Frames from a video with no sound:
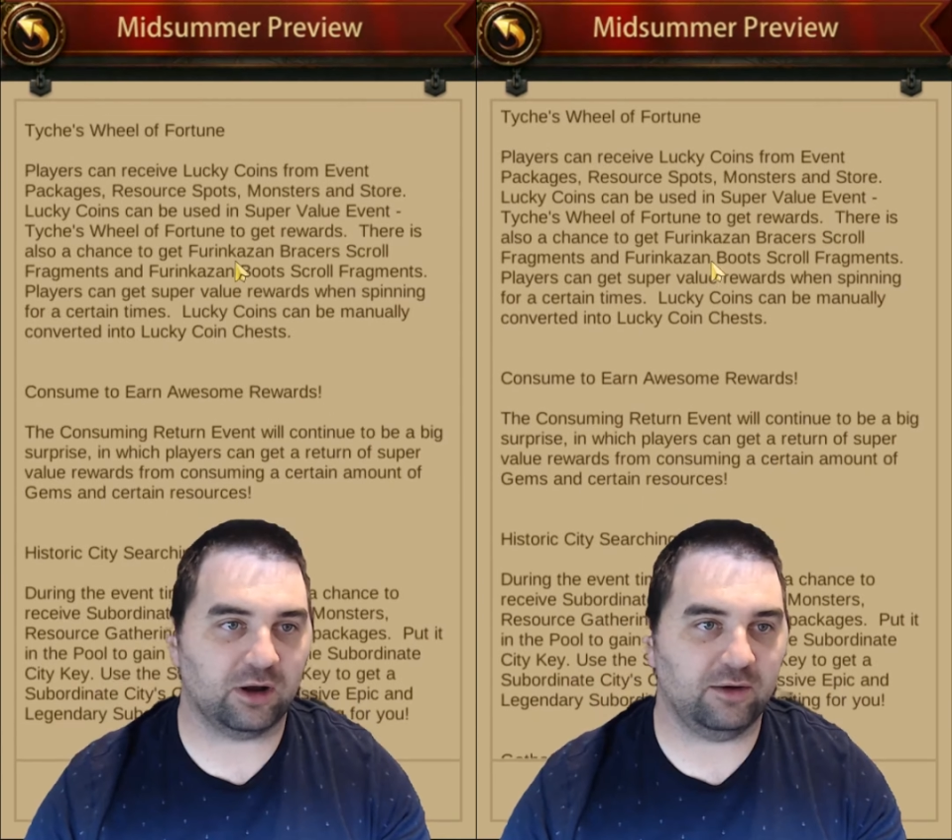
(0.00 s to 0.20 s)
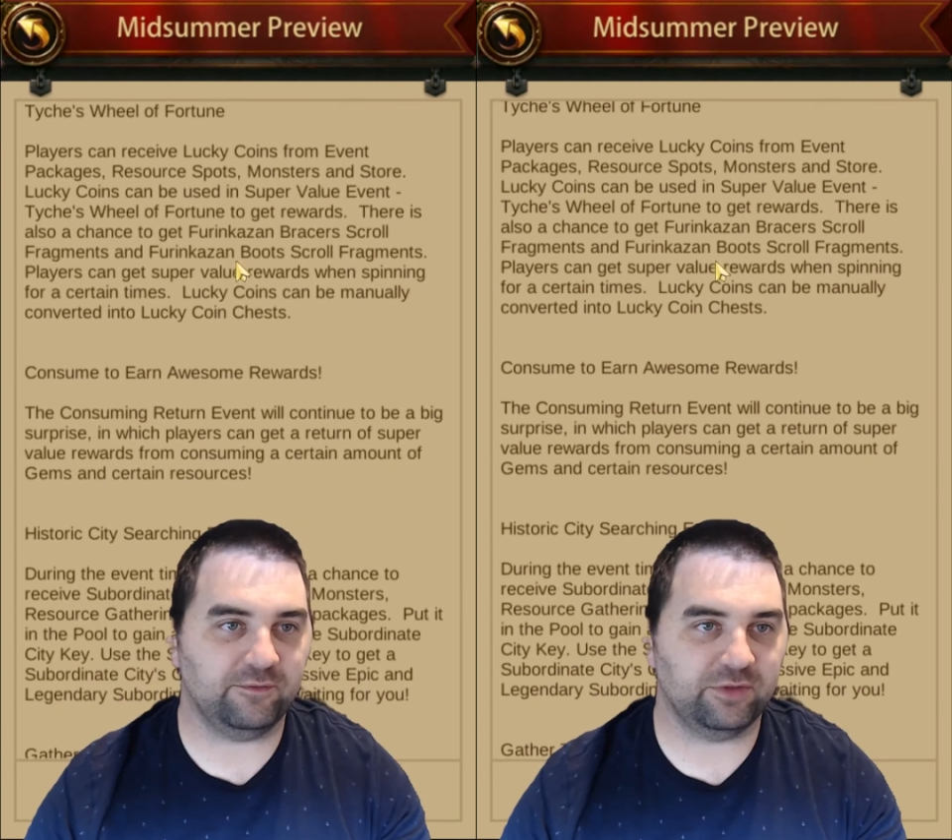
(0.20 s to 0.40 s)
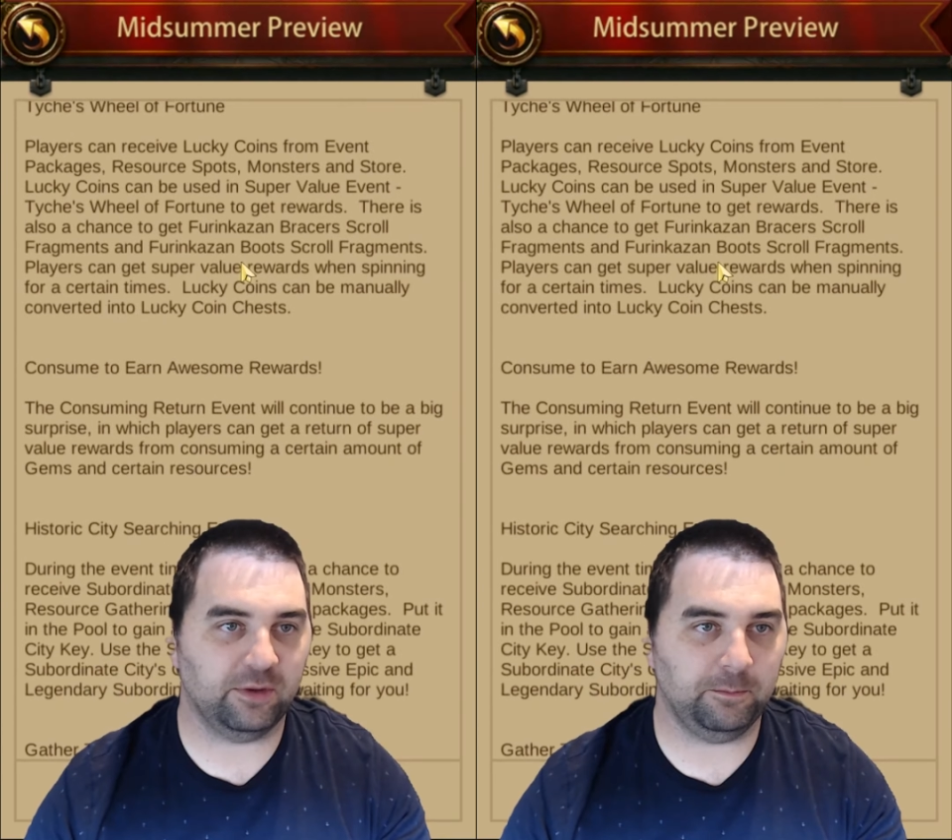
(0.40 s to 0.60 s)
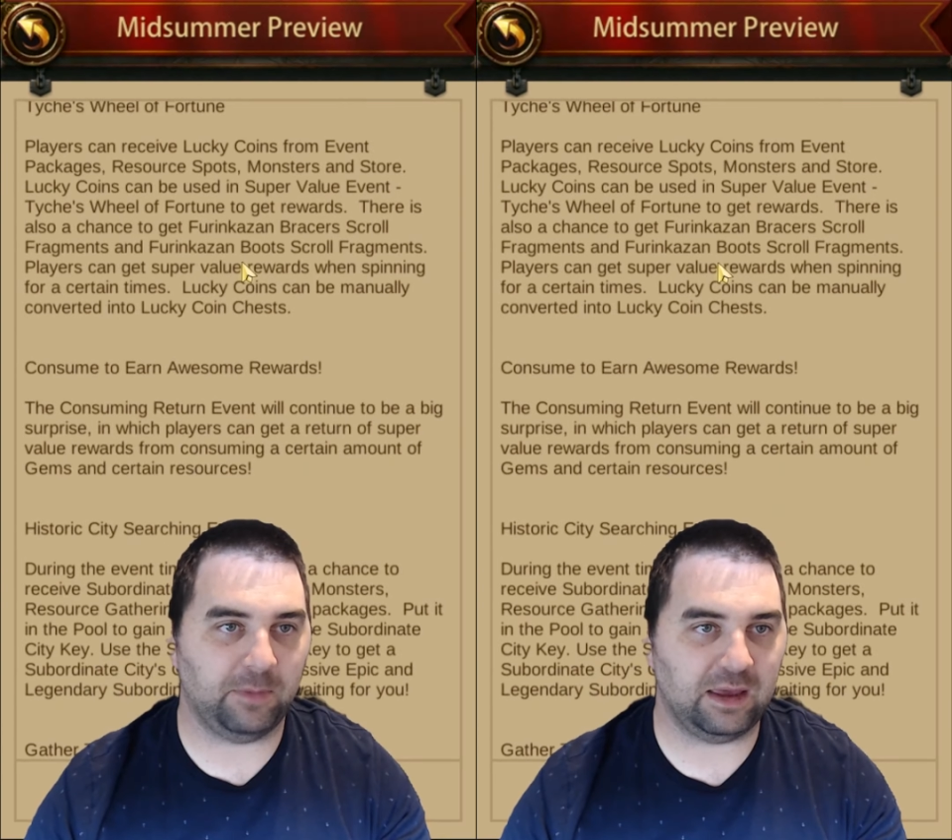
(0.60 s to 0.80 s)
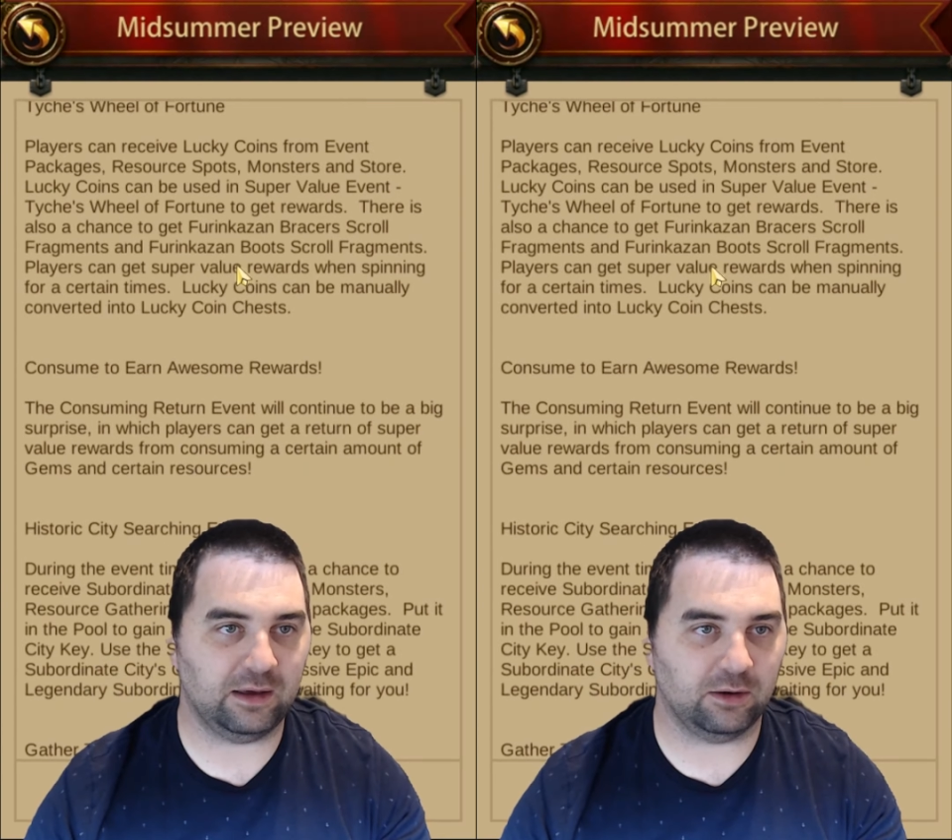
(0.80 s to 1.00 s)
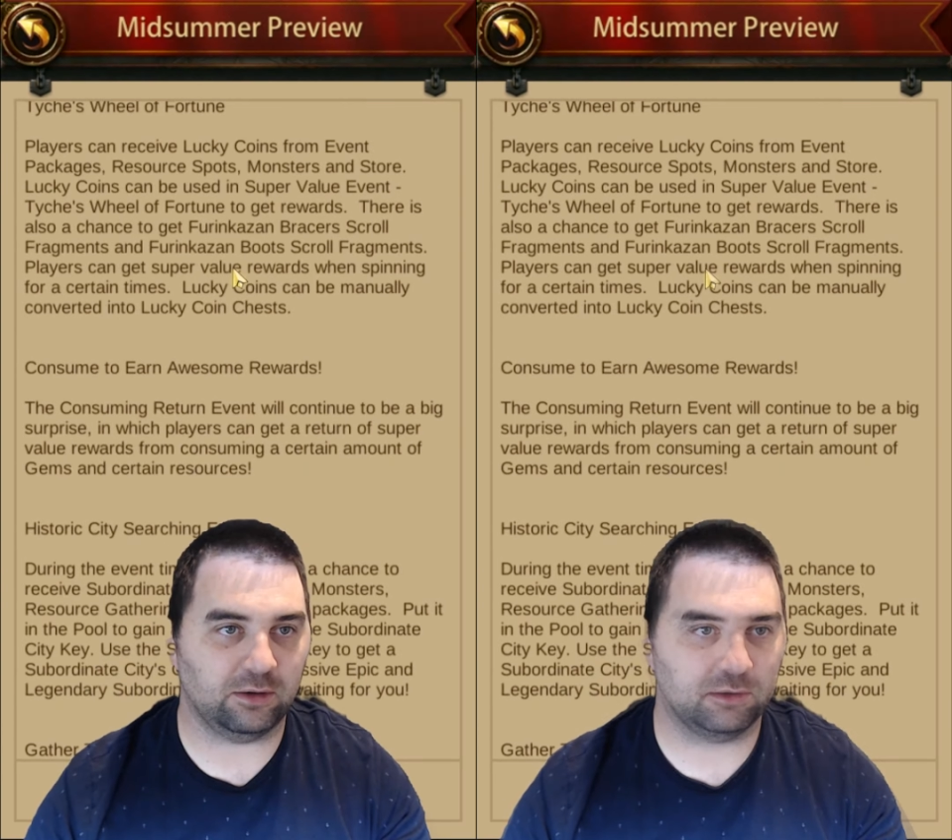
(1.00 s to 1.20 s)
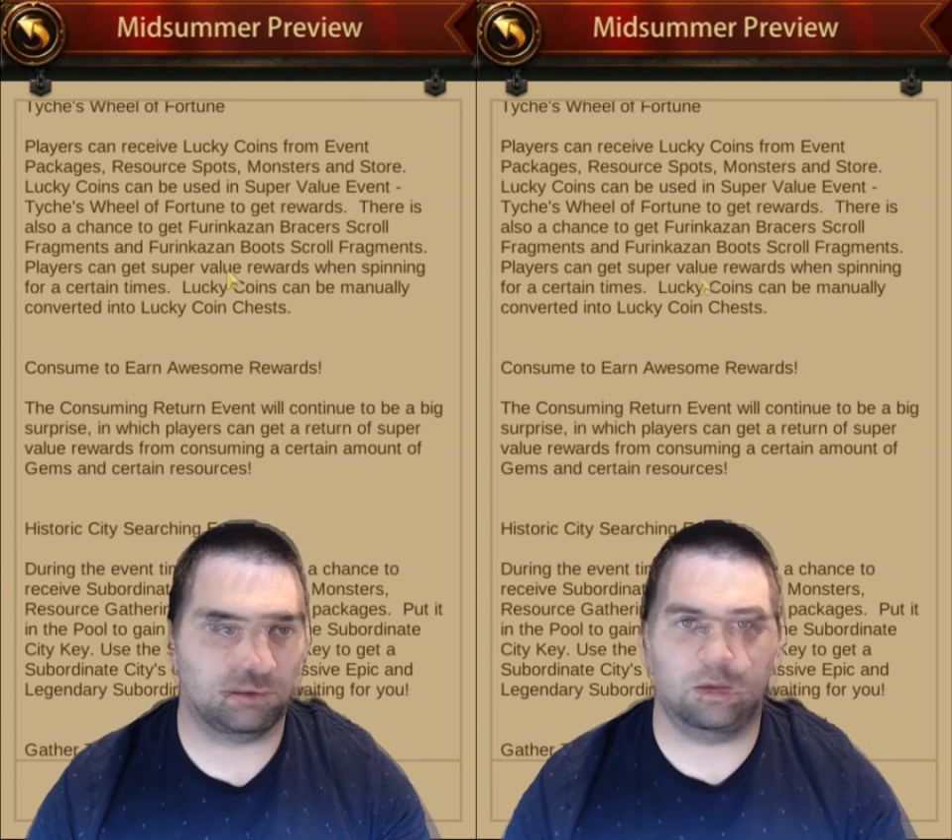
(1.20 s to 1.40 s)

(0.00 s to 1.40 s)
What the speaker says: of the mail.